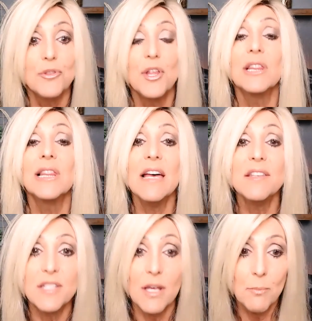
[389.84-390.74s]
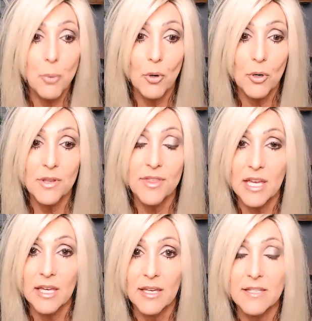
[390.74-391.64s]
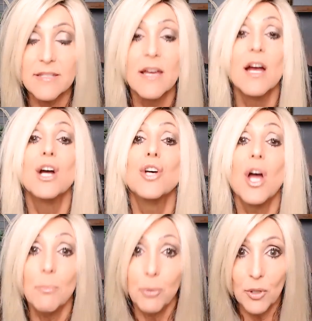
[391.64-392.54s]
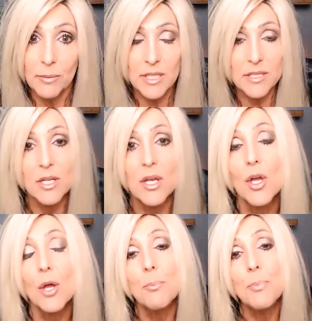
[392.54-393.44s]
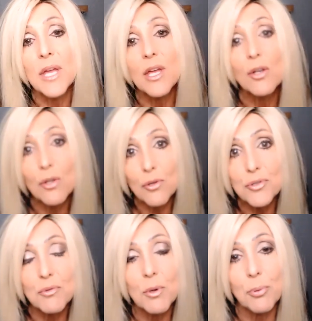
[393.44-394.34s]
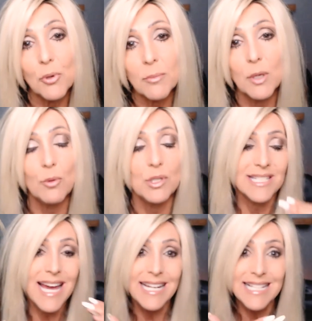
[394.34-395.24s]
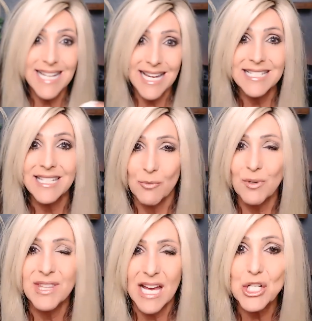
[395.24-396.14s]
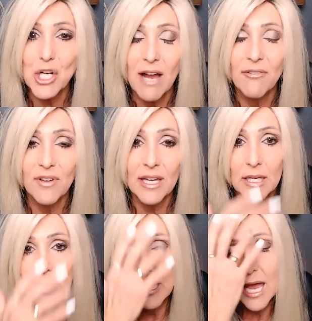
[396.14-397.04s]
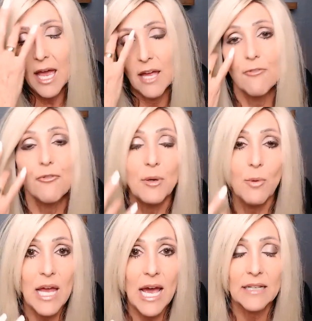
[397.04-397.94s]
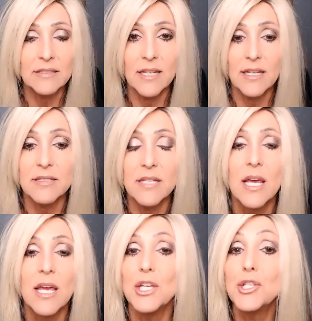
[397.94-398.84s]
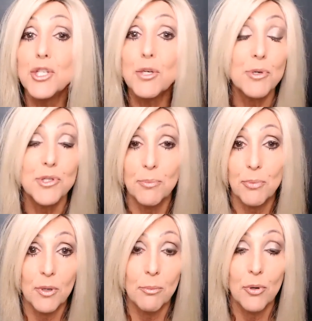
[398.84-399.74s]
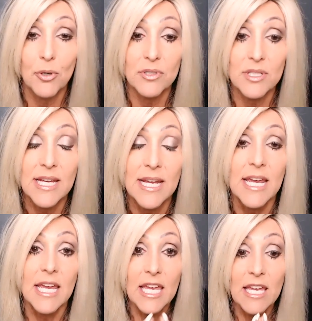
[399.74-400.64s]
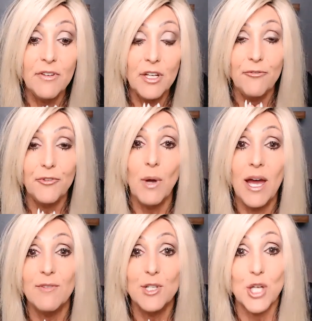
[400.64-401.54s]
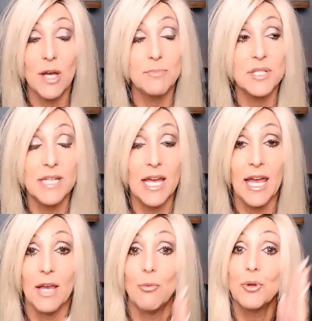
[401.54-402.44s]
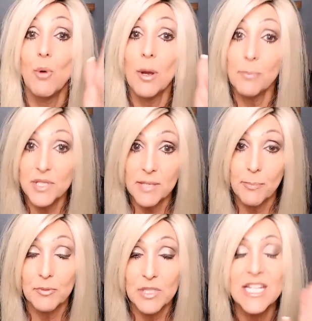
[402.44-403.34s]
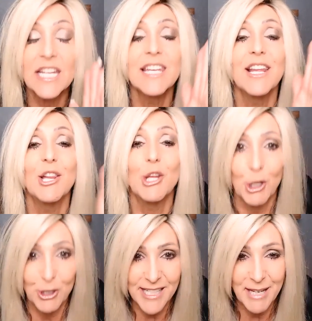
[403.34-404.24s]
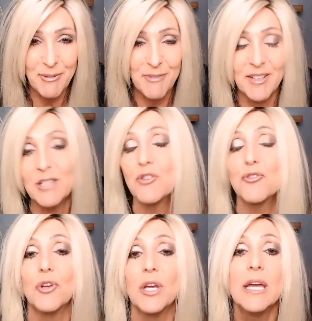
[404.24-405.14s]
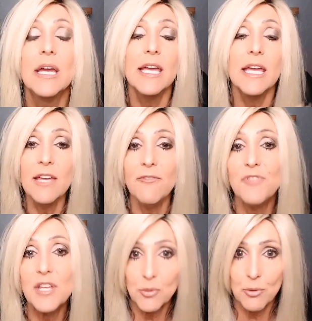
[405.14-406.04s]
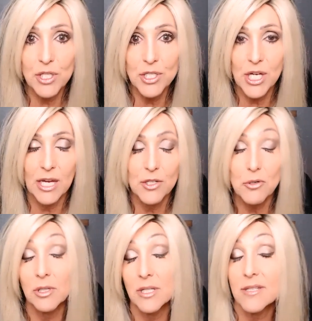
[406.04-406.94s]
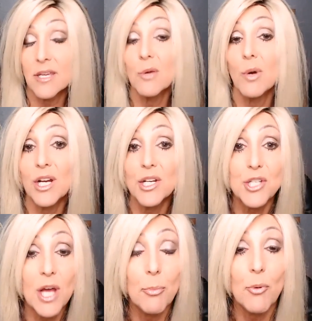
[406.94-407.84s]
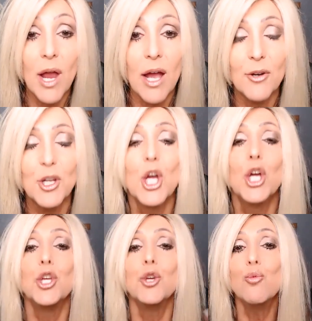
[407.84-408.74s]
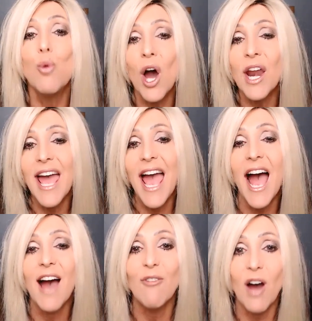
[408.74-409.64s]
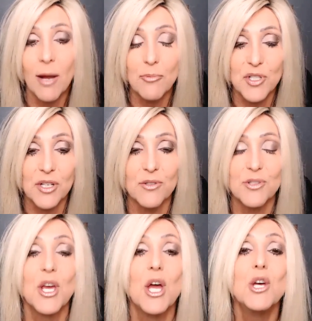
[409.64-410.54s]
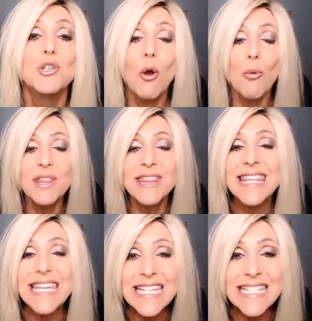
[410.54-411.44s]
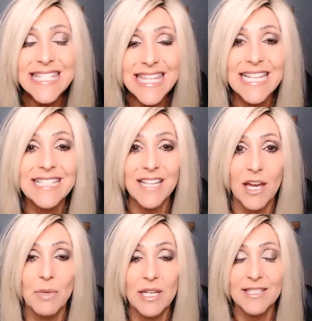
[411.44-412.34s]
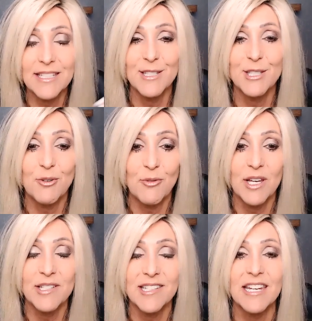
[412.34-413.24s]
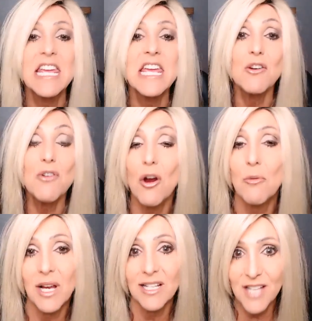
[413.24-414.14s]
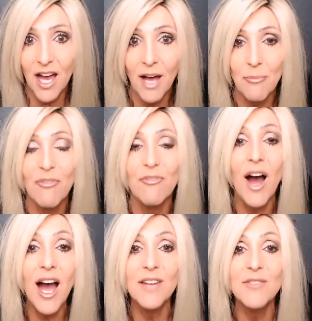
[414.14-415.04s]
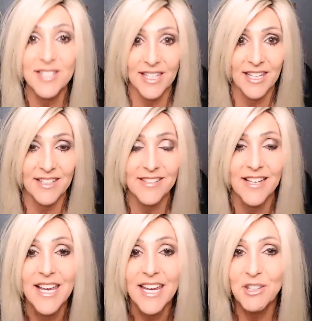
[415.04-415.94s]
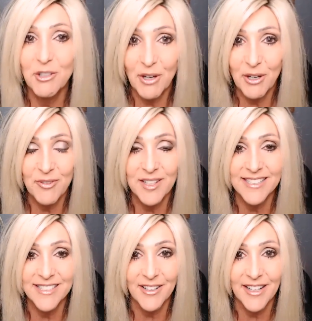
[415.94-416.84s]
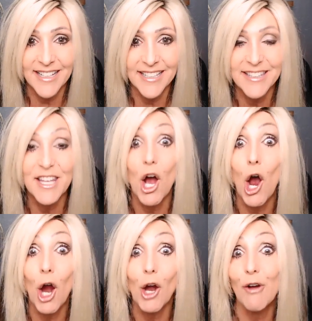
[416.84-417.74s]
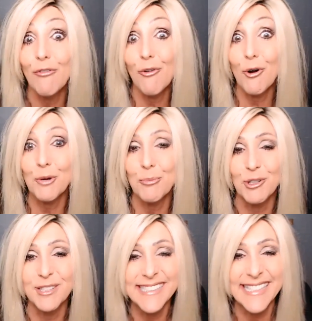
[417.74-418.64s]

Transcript: The last important thing is employment. Being close to employment, which kind of ties in with that traffic and freeway access, is super, super important. Even if you have a job today with one particular type of industry, if things were to change, or let's say you wanted to shop around, you want to have options. So with these things coming into consideration, here are my top five cities in the greater Phoenix area that are affordable